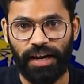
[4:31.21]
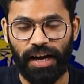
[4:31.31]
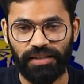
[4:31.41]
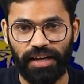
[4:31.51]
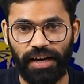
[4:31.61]
and
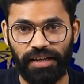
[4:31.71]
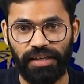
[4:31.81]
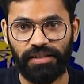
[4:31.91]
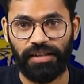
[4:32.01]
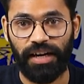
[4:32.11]
ISI
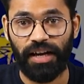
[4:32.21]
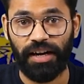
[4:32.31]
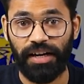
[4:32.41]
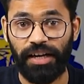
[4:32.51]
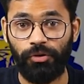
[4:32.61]
agents that
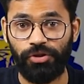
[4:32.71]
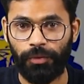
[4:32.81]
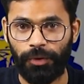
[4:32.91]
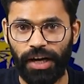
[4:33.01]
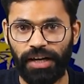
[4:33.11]
are ready to
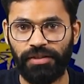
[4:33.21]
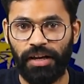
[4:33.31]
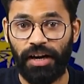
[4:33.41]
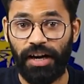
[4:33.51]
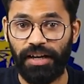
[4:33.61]
jeopardize
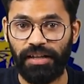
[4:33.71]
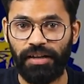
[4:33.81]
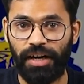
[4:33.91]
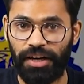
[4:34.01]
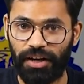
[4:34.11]

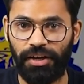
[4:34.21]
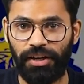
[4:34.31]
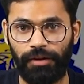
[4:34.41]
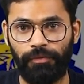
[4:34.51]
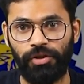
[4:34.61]
Indian
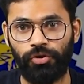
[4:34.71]
integrity.